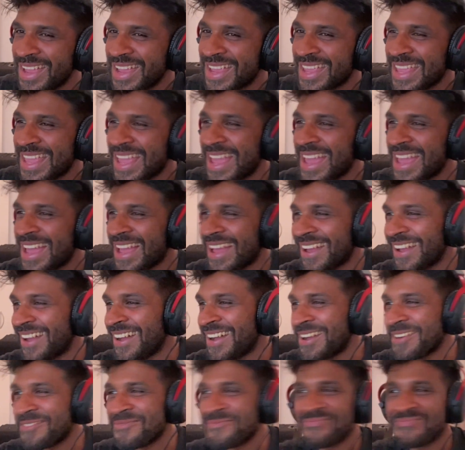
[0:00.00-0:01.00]
yeah,
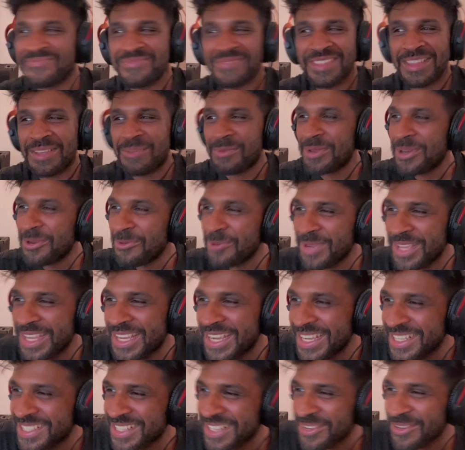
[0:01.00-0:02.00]
let me know what
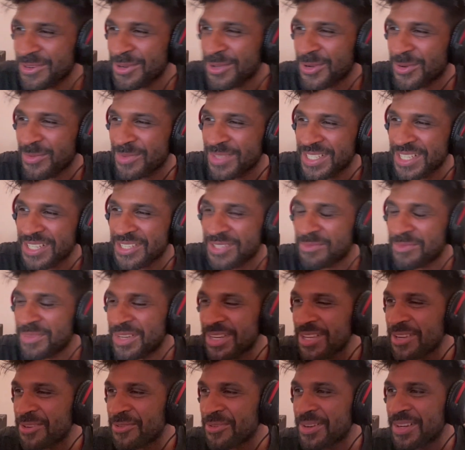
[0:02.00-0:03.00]
you guys think in the comment section
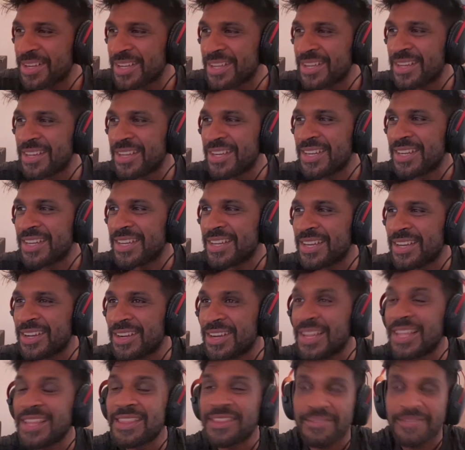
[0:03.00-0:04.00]
below, and
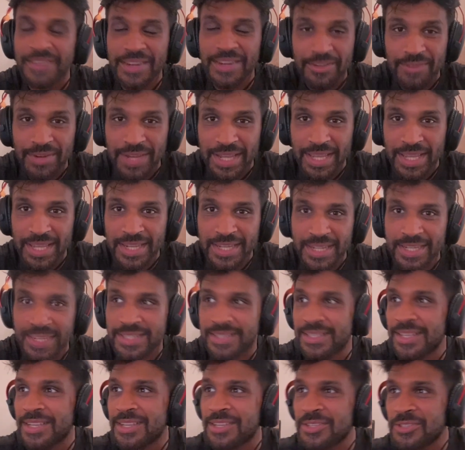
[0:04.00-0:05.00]
I'll end the video right here,
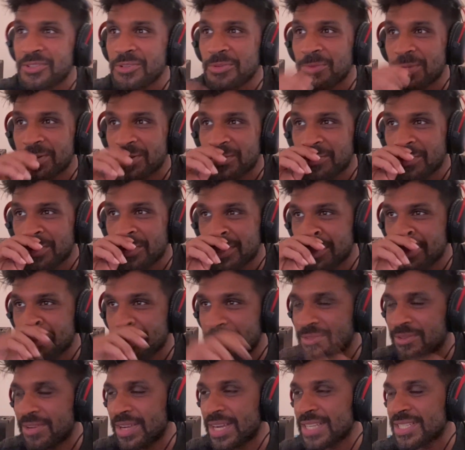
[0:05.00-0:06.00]
guys. Thank you so much for watching
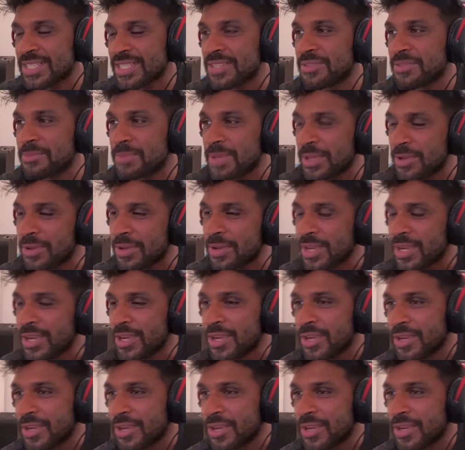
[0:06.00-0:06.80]
my reaction to me